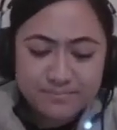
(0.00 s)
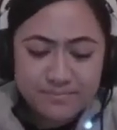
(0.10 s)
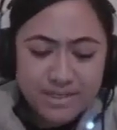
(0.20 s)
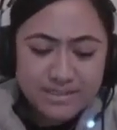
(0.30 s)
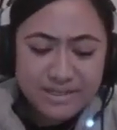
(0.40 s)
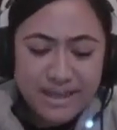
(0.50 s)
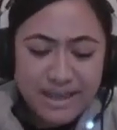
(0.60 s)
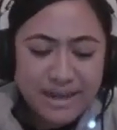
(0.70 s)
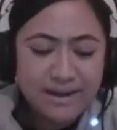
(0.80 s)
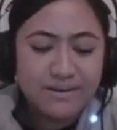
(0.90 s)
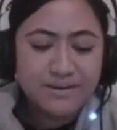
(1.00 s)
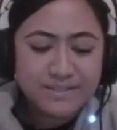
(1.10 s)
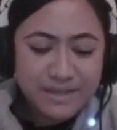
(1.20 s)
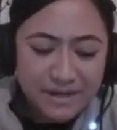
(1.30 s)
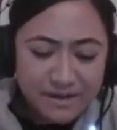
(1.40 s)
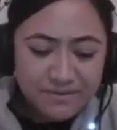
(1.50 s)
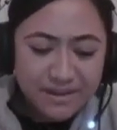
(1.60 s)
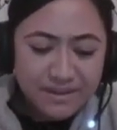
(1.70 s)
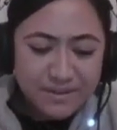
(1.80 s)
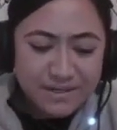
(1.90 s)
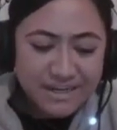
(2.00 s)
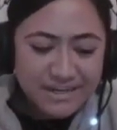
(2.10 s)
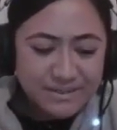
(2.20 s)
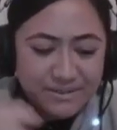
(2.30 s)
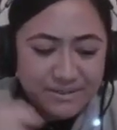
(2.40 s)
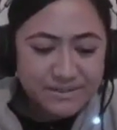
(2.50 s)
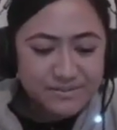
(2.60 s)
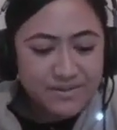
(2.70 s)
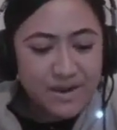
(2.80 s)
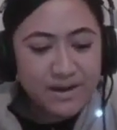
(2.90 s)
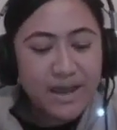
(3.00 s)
So yeah, and also a lot of the other work I do is around